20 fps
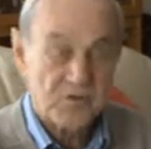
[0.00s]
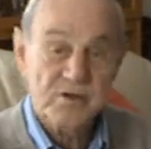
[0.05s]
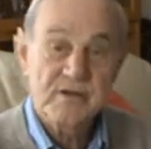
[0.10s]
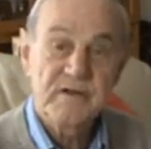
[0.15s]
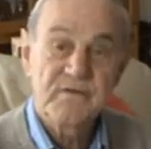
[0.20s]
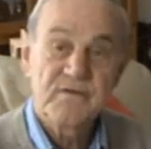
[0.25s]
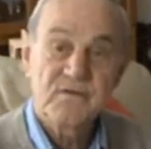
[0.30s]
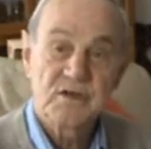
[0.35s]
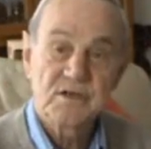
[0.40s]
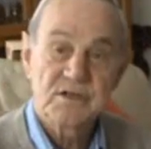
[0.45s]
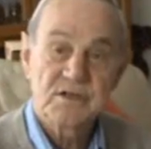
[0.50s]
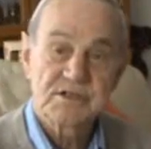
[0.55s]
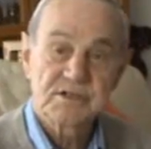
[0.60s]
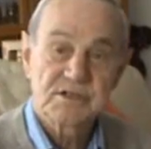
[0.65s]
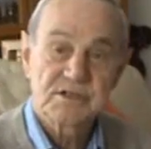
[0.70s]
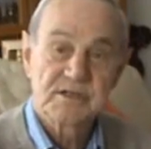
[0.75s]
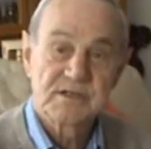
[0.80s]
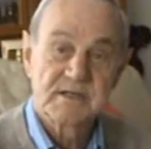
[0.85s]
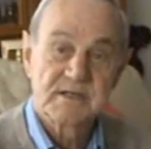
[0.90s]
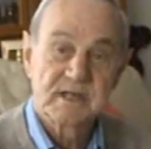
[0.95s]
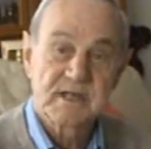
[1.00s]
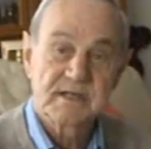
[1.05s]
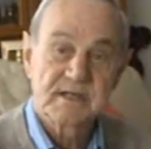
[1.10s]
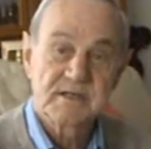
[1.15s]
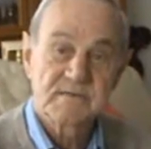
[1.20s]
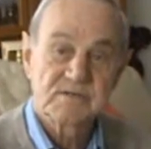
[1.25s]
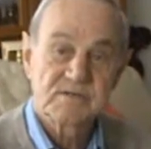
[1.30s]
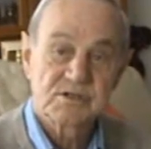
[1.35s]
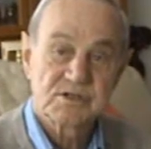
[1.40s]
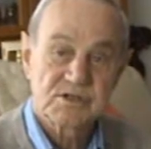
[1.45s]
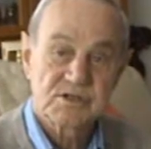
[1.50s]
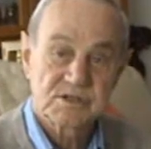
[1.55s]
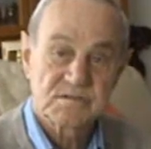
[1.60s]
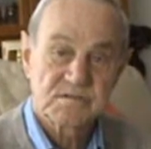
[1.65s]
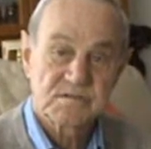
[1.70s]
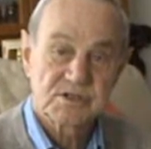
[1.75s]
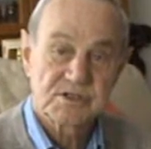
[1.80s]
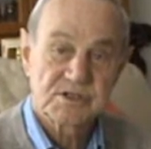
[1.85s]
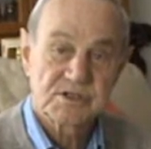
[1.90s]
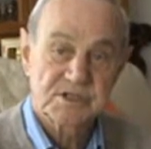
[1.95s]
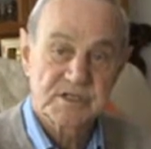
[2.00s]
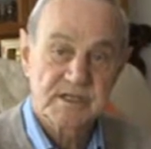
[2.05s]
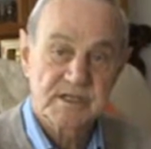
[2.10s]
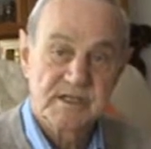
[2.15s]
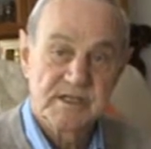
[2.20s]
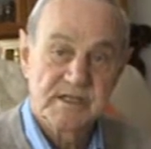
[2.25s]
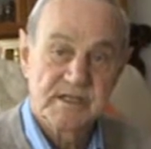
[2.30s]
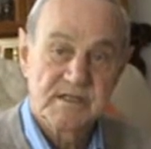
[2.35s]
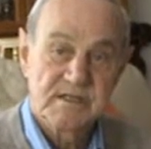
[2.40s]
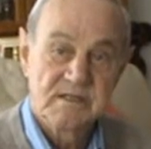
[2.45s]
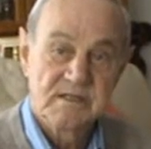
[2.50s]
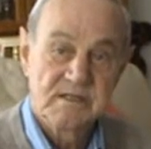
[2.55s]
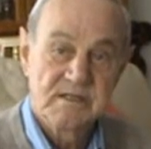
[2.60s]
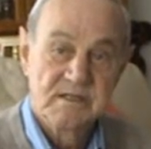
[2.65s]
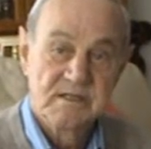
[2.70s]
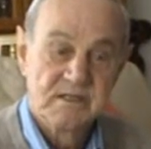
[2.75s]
three first team games for Chelmsford City.